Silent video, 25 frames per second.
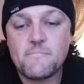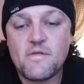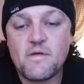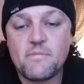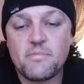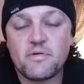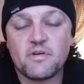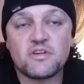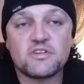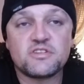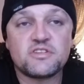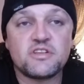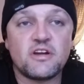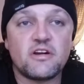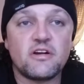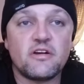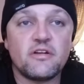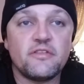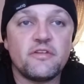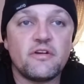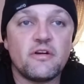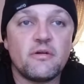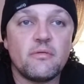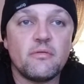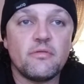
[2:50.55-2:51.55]
because they're
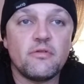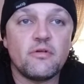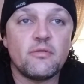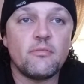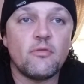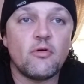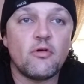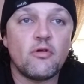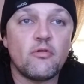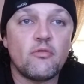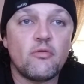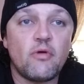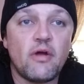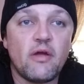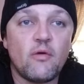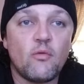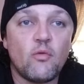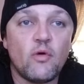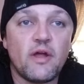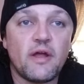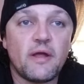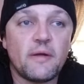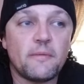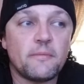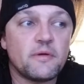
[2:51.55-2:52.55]
more right
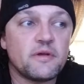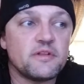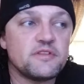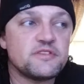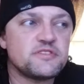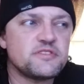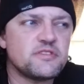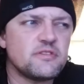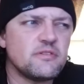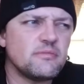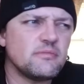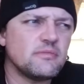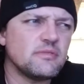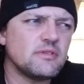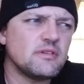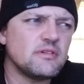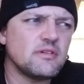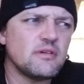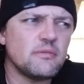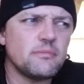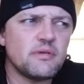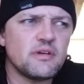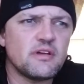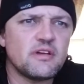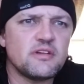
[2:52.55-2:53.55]
wing,
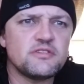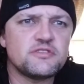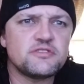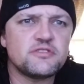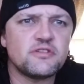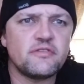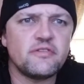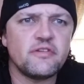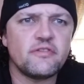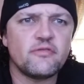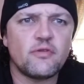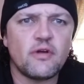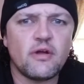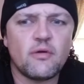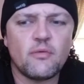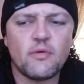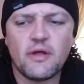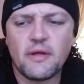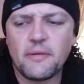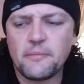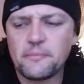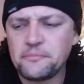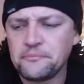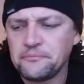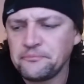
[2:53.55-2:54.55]
a bit conservative right wing.